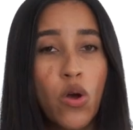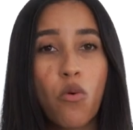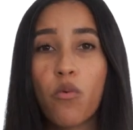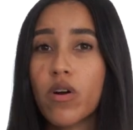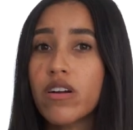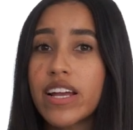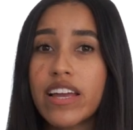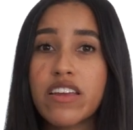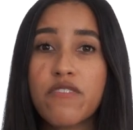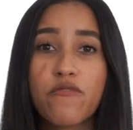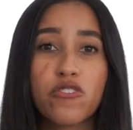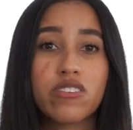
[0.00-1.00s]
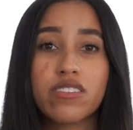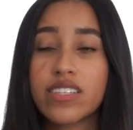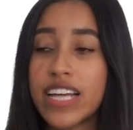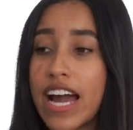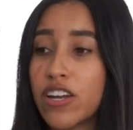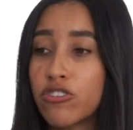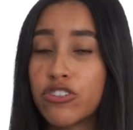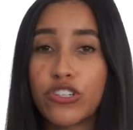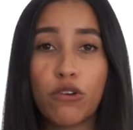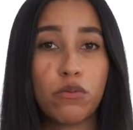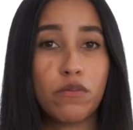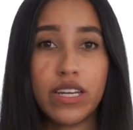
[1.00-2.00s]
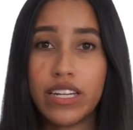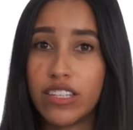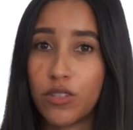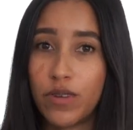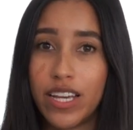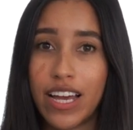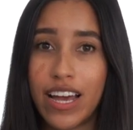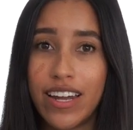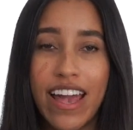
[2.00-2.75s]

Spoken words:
we're in it for the scattered dopamine hits we get.